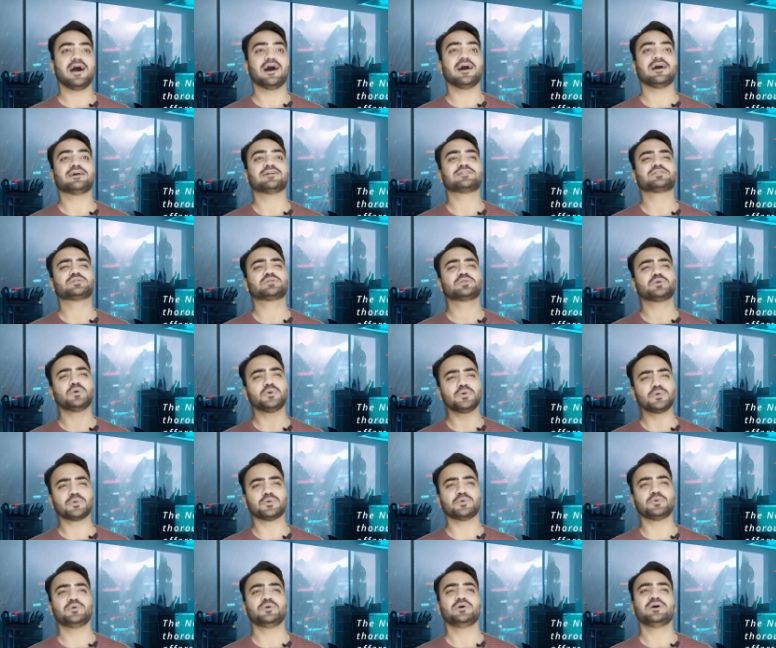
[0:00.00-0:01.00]
a
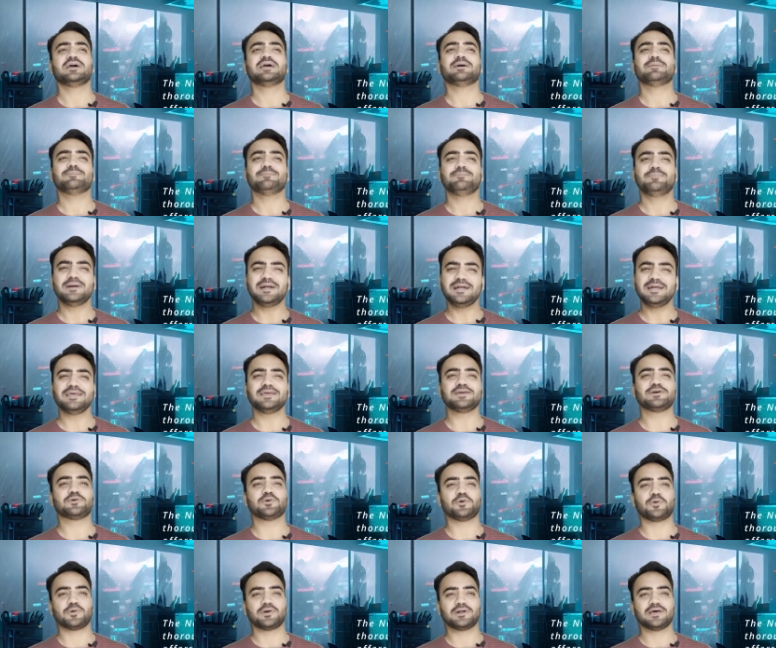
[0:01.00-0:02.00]
thorough building
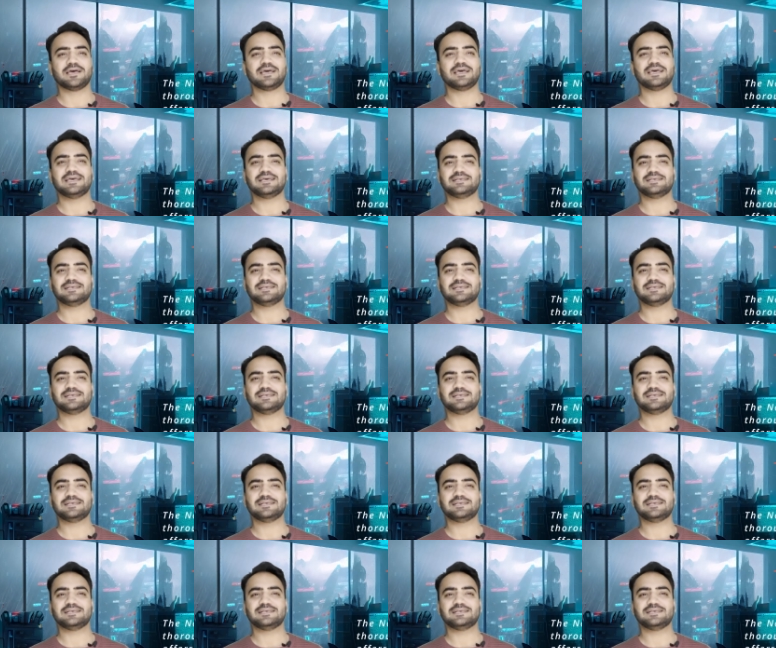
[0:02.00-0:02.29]
code,